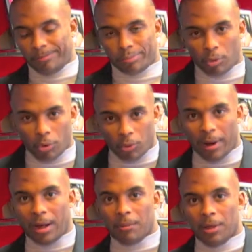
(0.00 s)

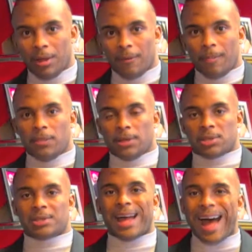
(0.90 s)
program, this
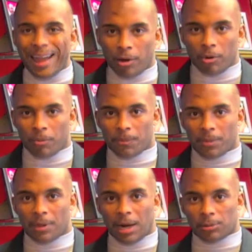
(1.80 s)
style
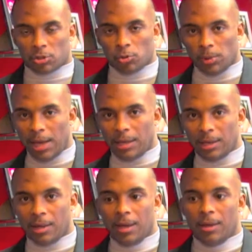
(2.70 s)
that I was
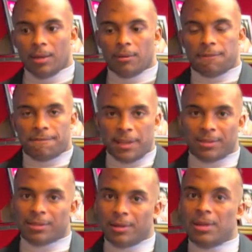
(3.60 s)
creating,
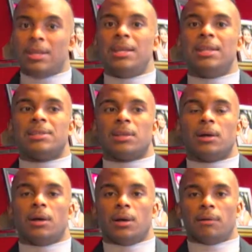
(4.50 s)
fit the needs
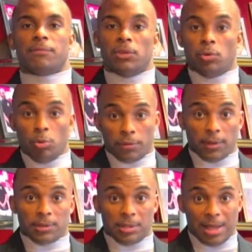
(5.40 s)
of youth
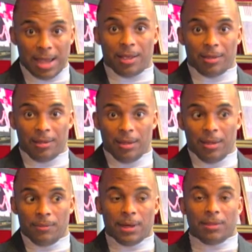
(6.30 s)
today.
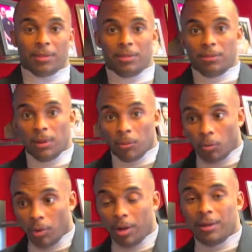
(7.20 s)
That number
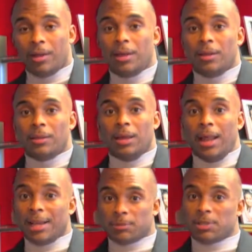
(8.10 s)
one, it
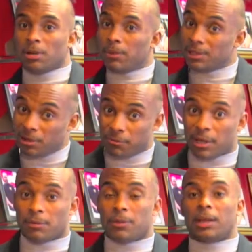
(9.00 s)
has to be something that's
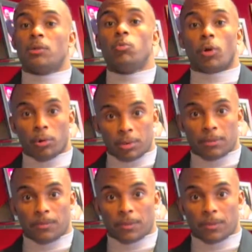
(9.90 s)
effective, that can work.